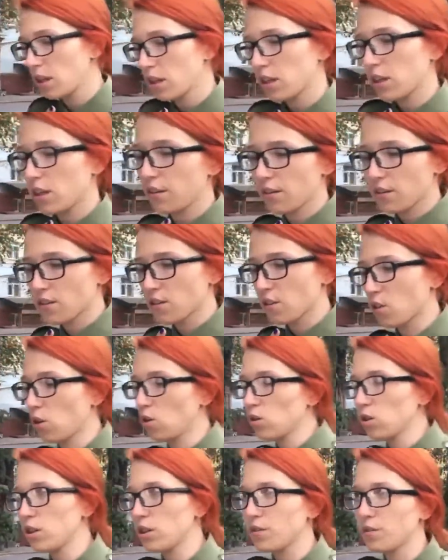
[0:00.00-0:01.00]
give us a
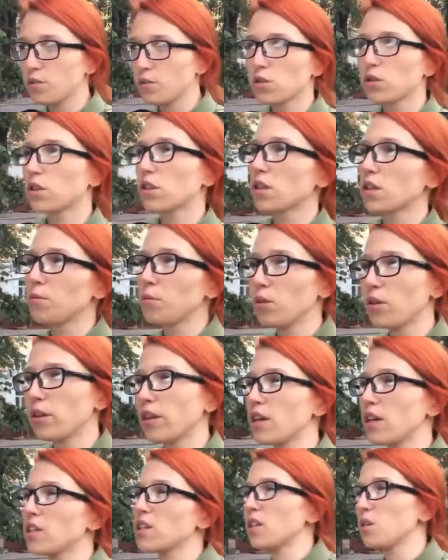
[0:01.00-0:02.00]
call if you are
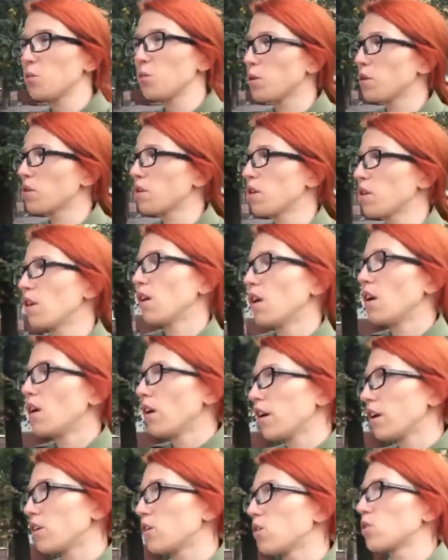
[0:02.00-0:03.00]
communicating with
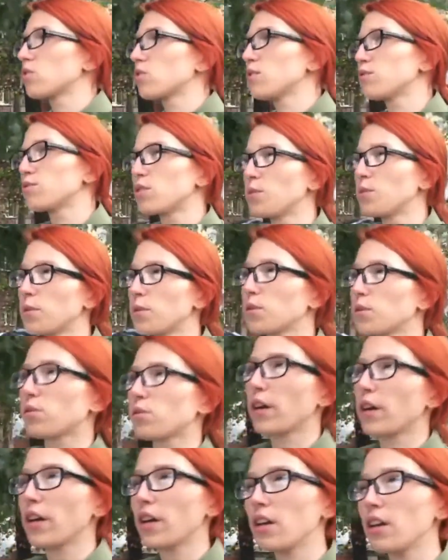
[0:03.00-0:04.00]
a girl from
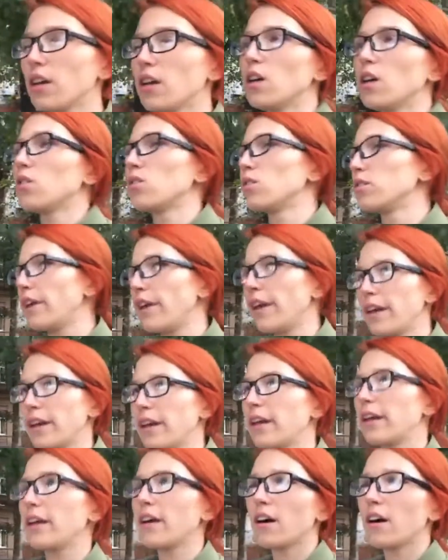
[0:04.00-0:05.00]
Ukraine on
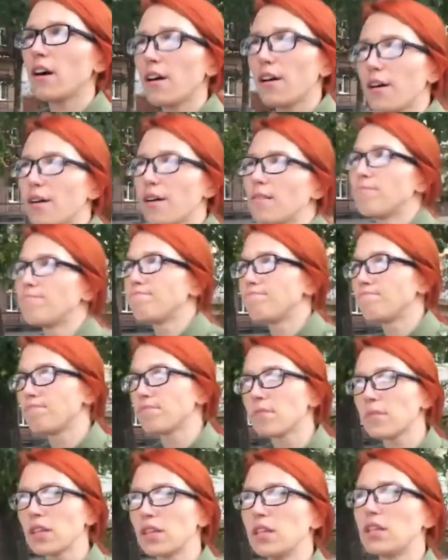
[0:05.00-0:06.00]
any, um,
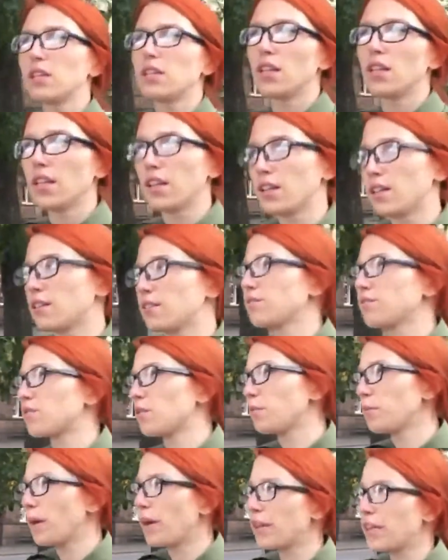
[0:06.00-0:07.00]
like
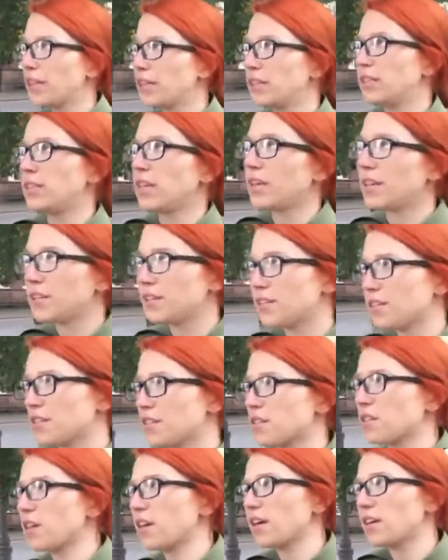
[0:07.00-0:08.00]
from any data
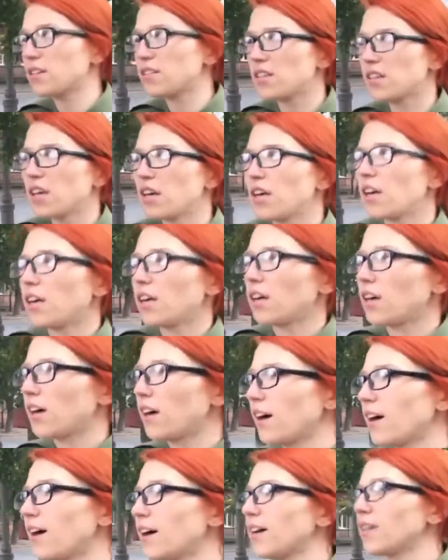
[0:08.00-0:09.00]
site
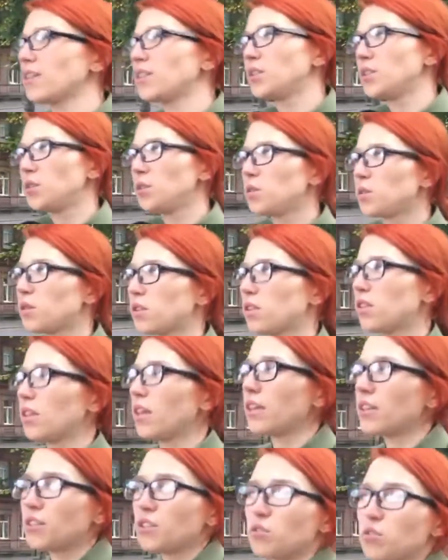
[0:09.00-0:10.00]
uh, you can,
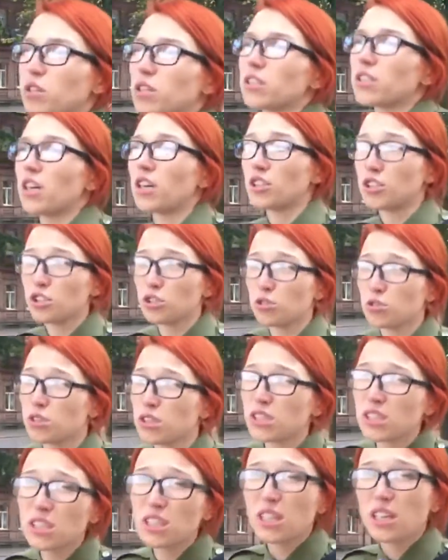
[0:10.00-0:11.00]
and you are not
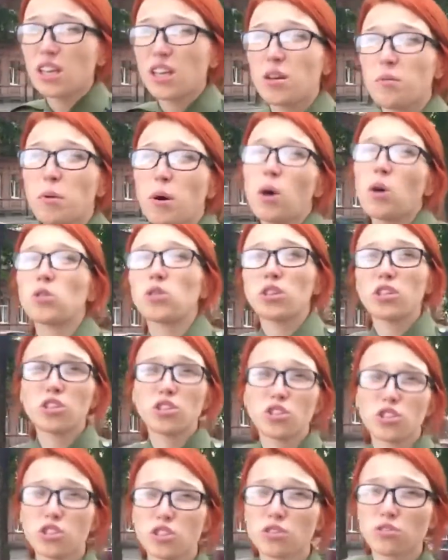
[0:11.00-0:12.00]
sure about is
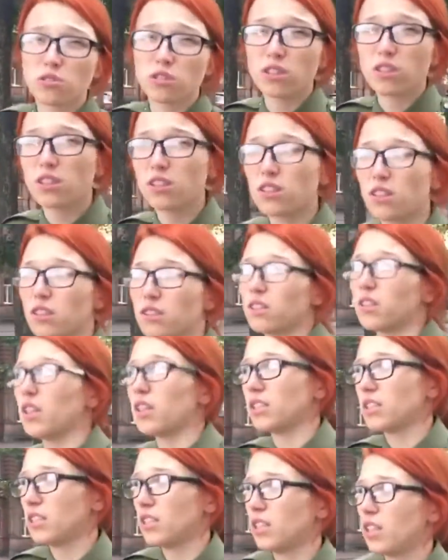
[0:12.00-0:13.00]
she real or
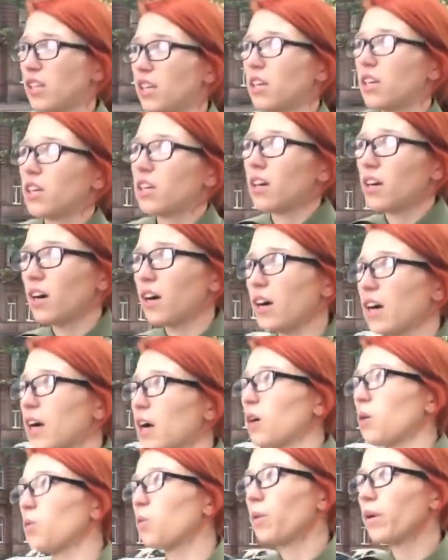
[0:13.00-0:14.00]
not,
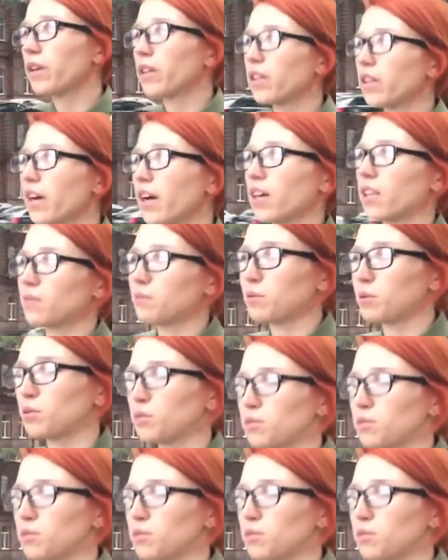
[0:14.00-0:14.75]
uh, we can help you to